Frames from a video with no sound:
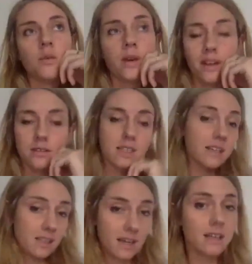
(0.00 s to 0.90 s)
without
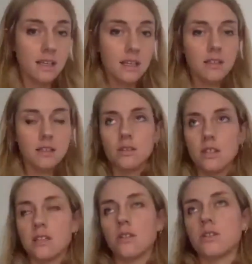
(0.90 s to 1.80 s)
taking any
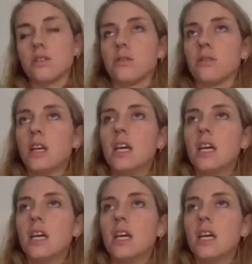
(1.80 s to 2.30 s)
testosterone.